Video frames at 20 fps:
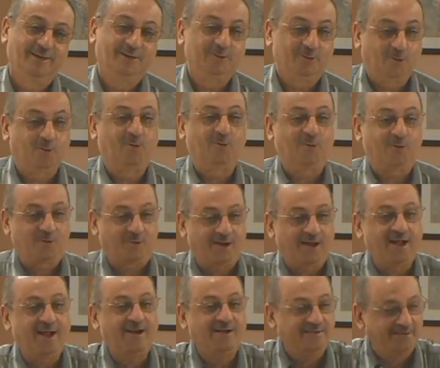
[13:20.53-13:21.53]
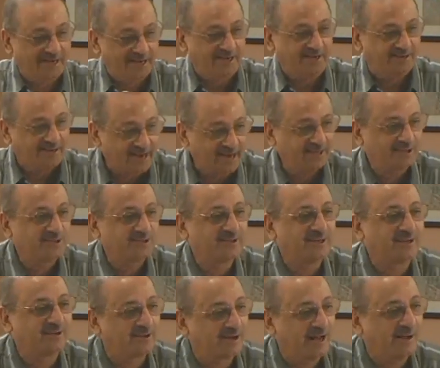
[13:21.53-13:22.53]
The Quran dictates the
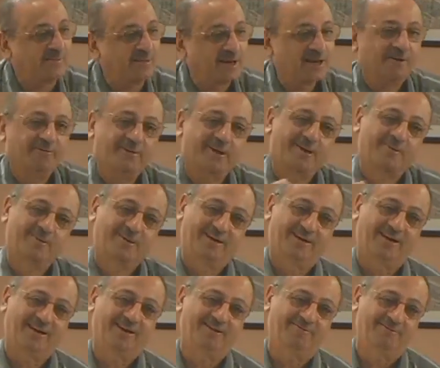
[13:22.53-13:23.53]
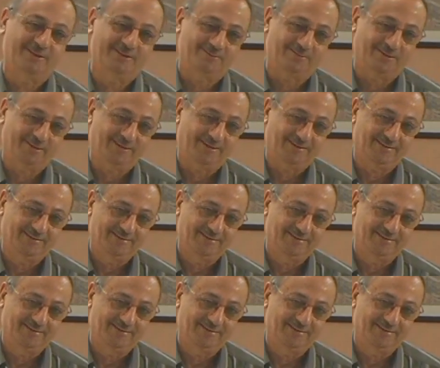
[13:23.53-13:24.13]
grammar of Arabic language, brother.